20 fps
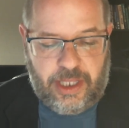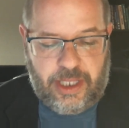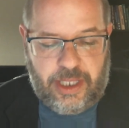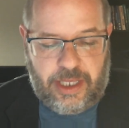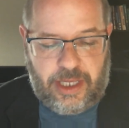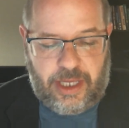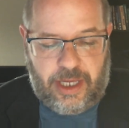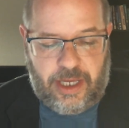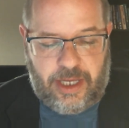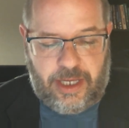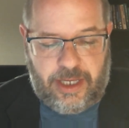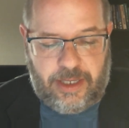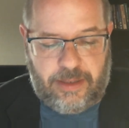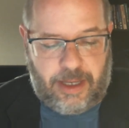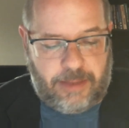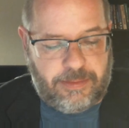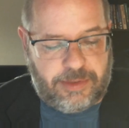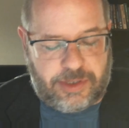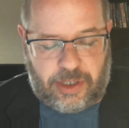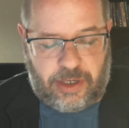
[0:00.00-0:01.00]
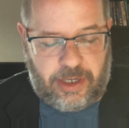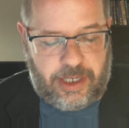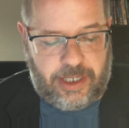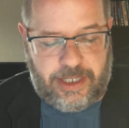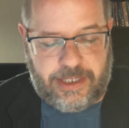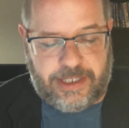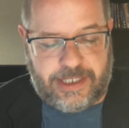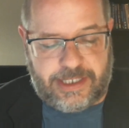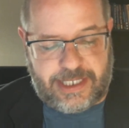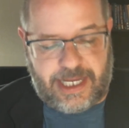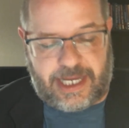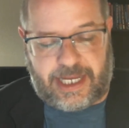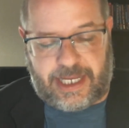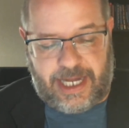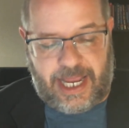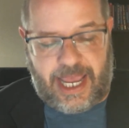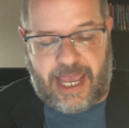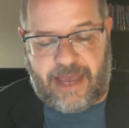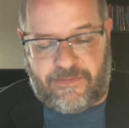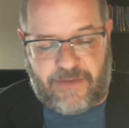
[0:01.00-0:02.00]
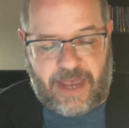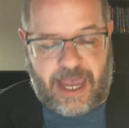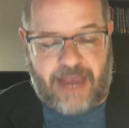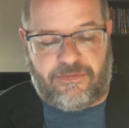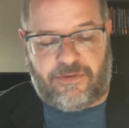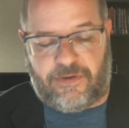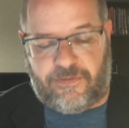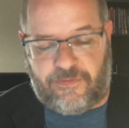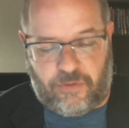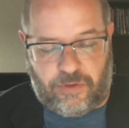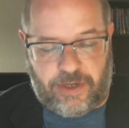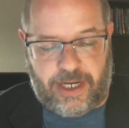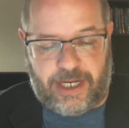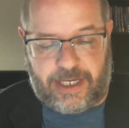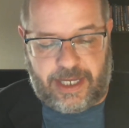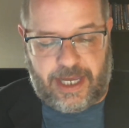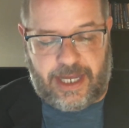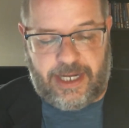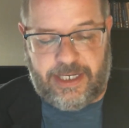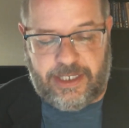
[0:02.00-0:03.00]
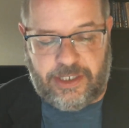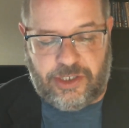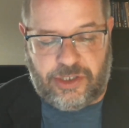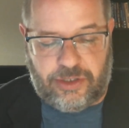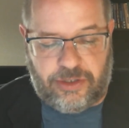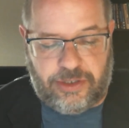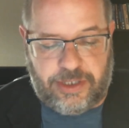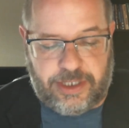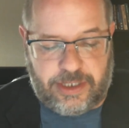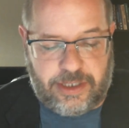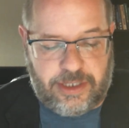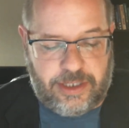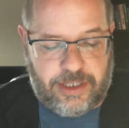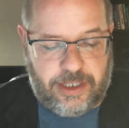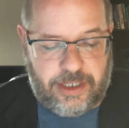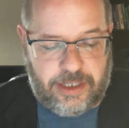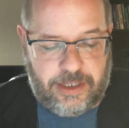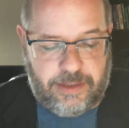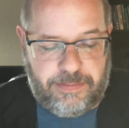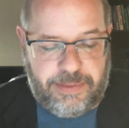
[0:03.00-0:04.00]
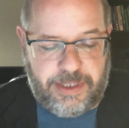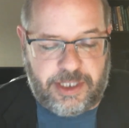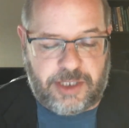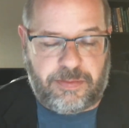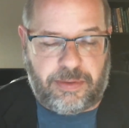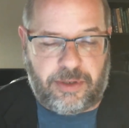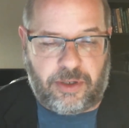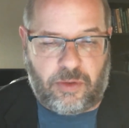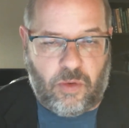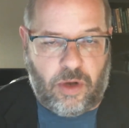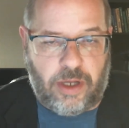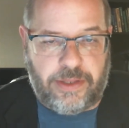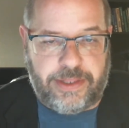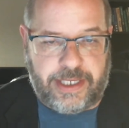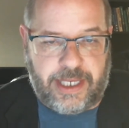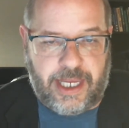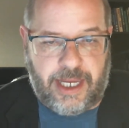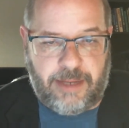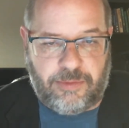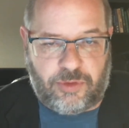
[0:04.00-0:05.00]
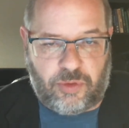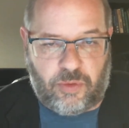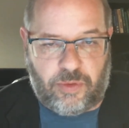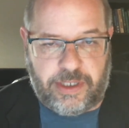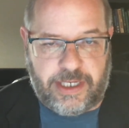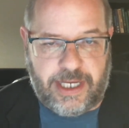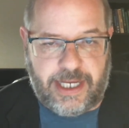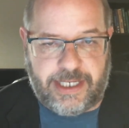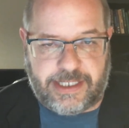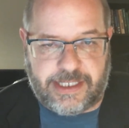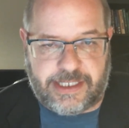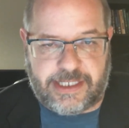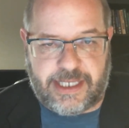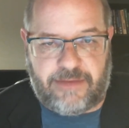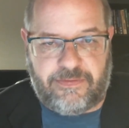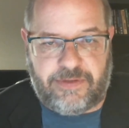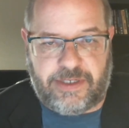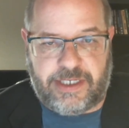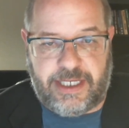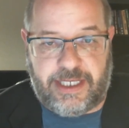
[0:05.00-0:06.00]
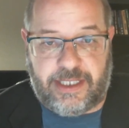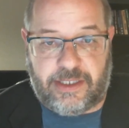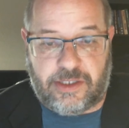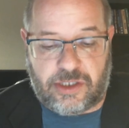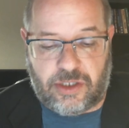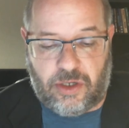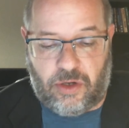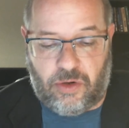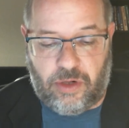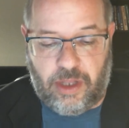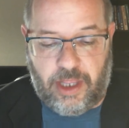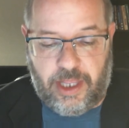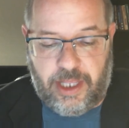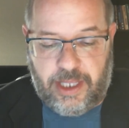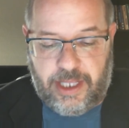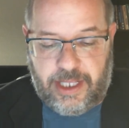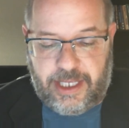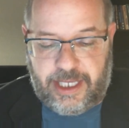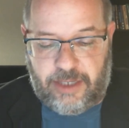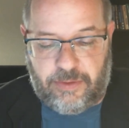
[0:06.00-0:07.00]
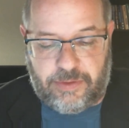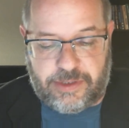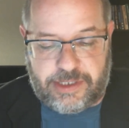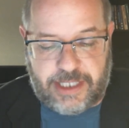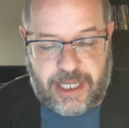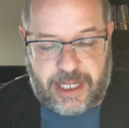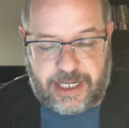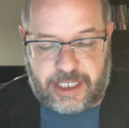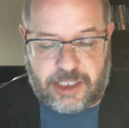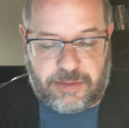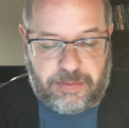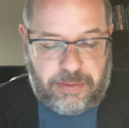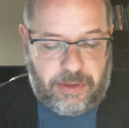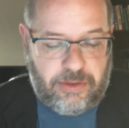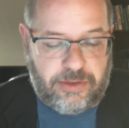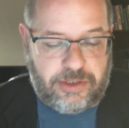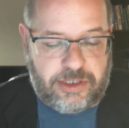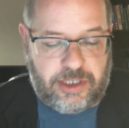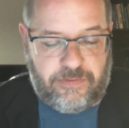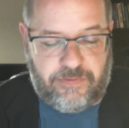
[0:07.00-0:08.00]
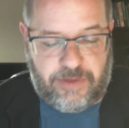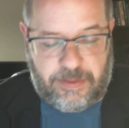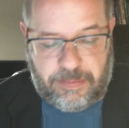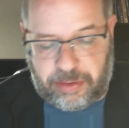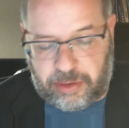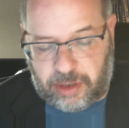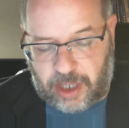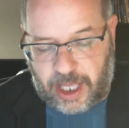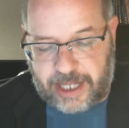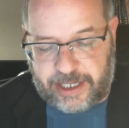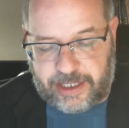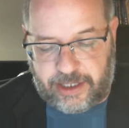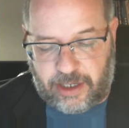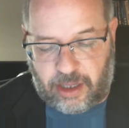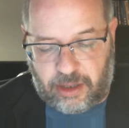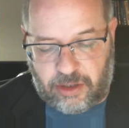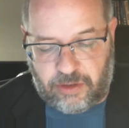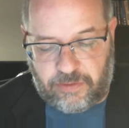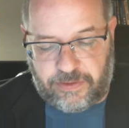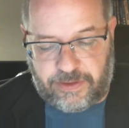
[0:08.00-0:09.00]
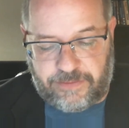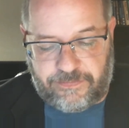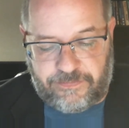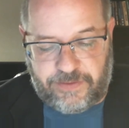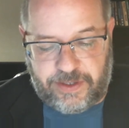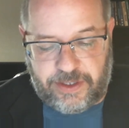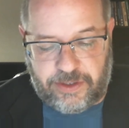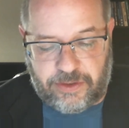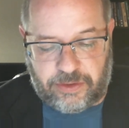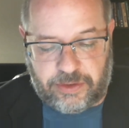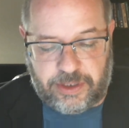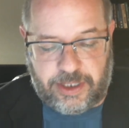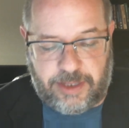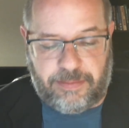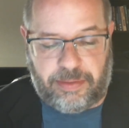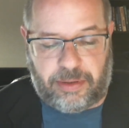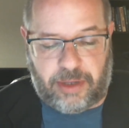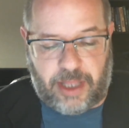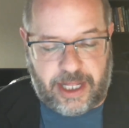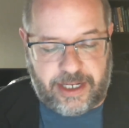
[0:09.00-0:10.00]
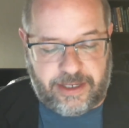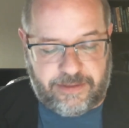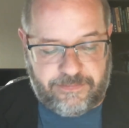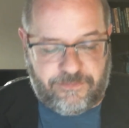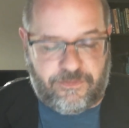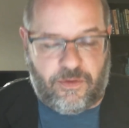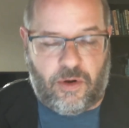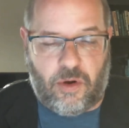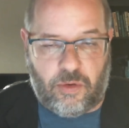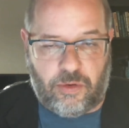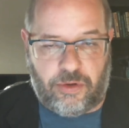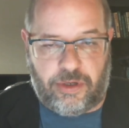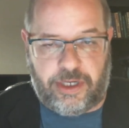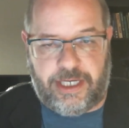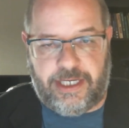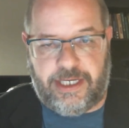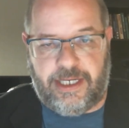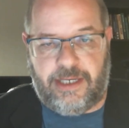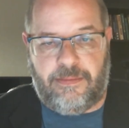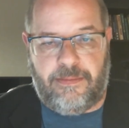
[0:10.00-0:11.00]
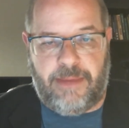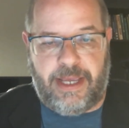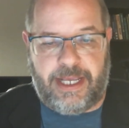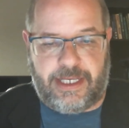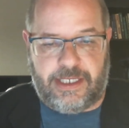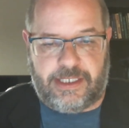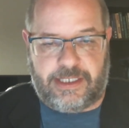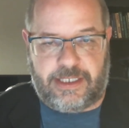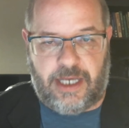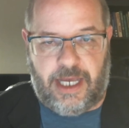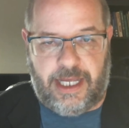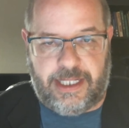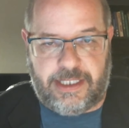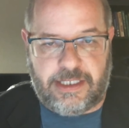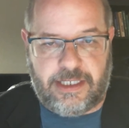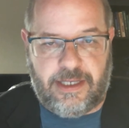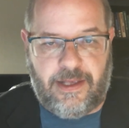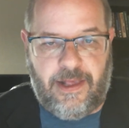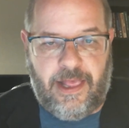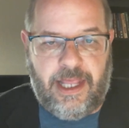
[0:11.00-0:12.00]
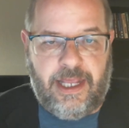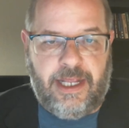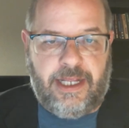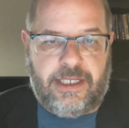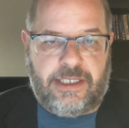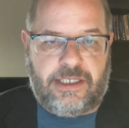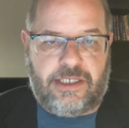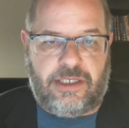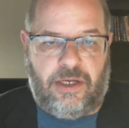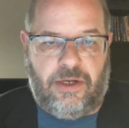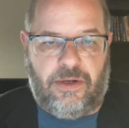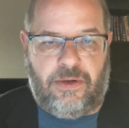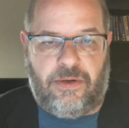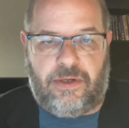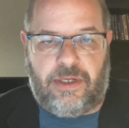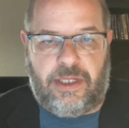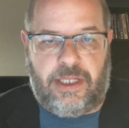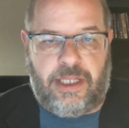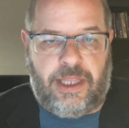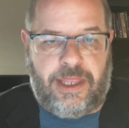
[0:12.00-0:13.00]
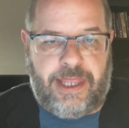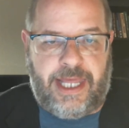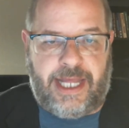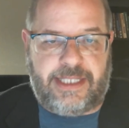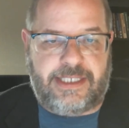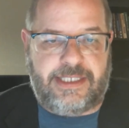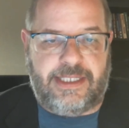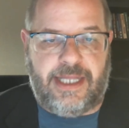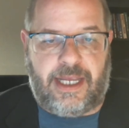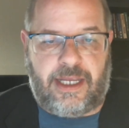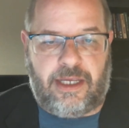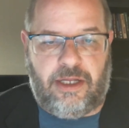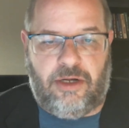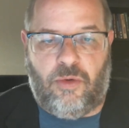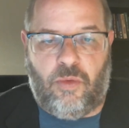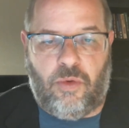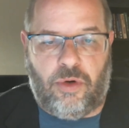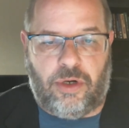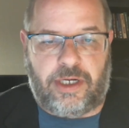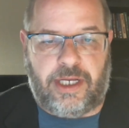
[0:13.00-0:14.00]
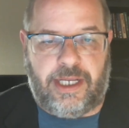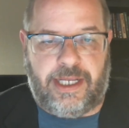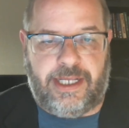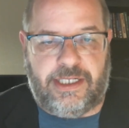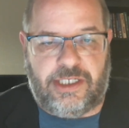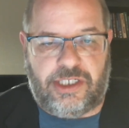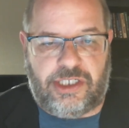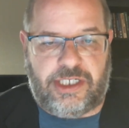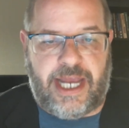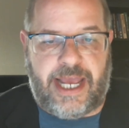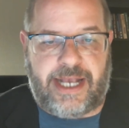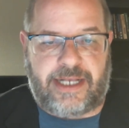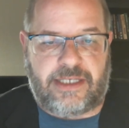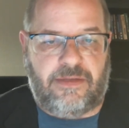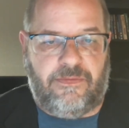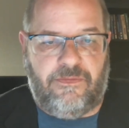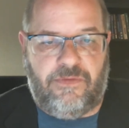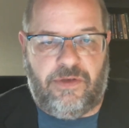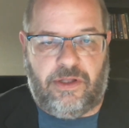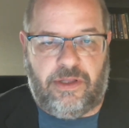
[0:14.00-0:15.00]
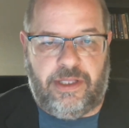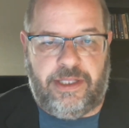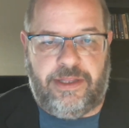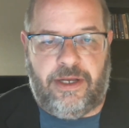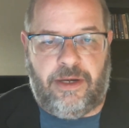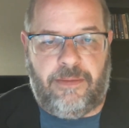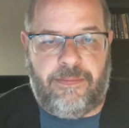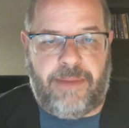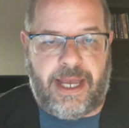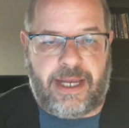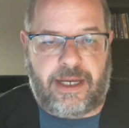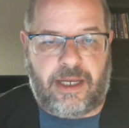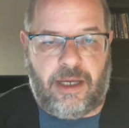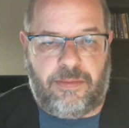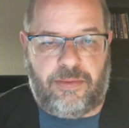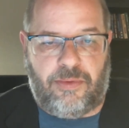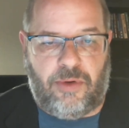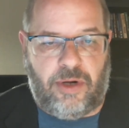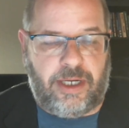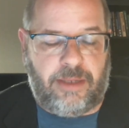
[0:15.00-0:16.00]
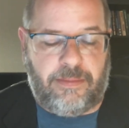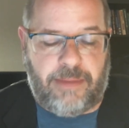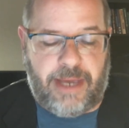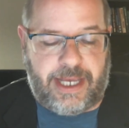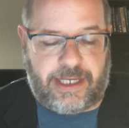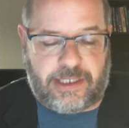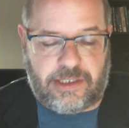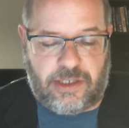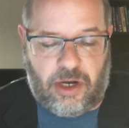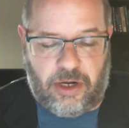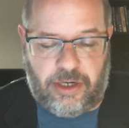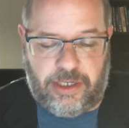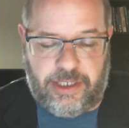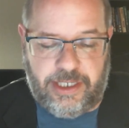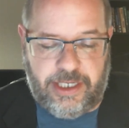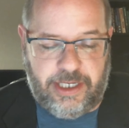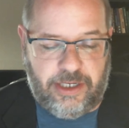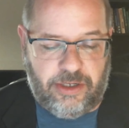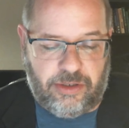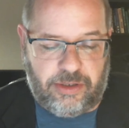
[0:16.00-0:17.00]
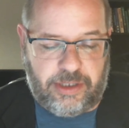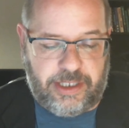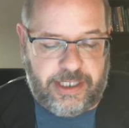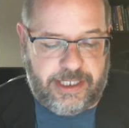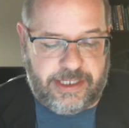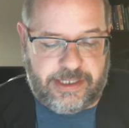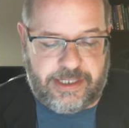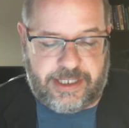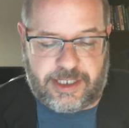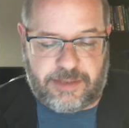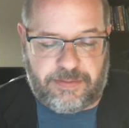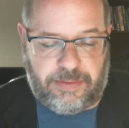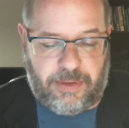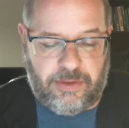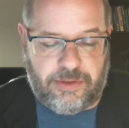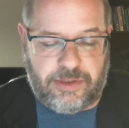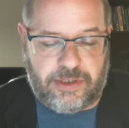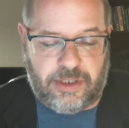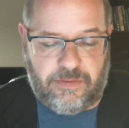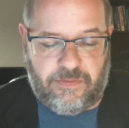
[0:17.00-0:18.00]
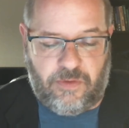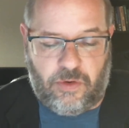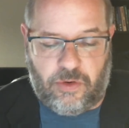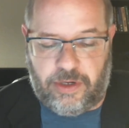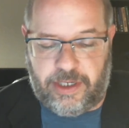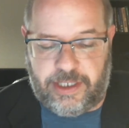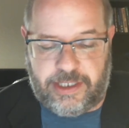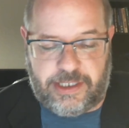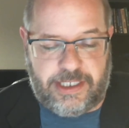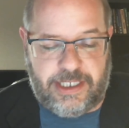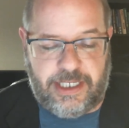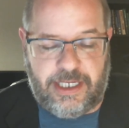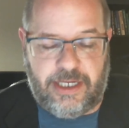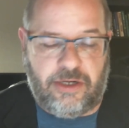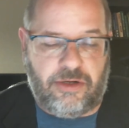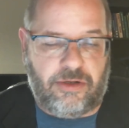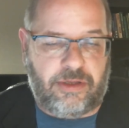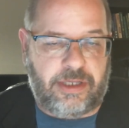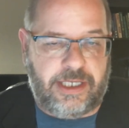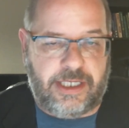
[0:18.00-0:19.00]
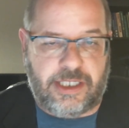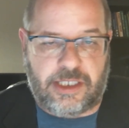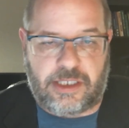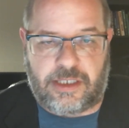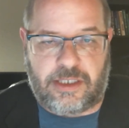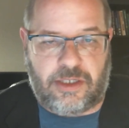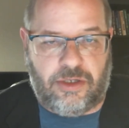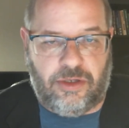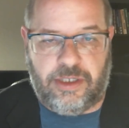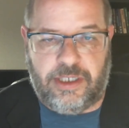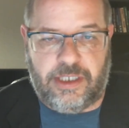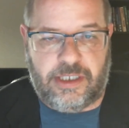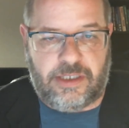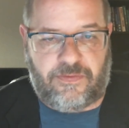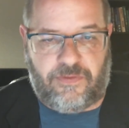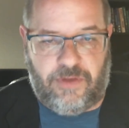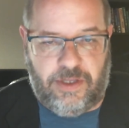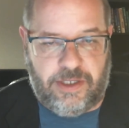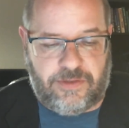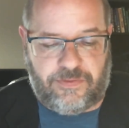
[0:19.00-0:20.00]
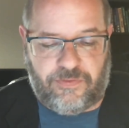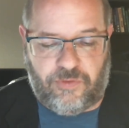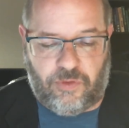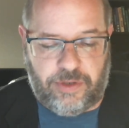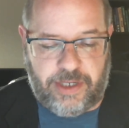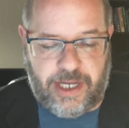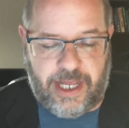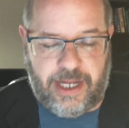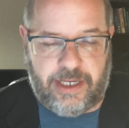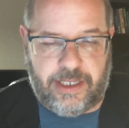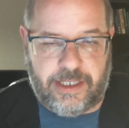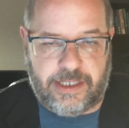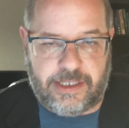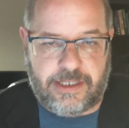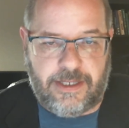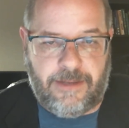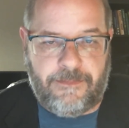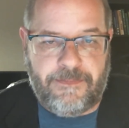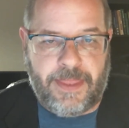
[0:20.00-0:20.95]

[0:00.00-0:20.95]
In the second half after Fournette got injured, the Pittsburgh won the game 28-17. So he was not explosive. He plodded all over the field. He plodded forward. He didn't make his cuts. So that's not going to work against Jacksonville, and their backup running backs aren't nearly as explosive or as nearly as good as Fournette is.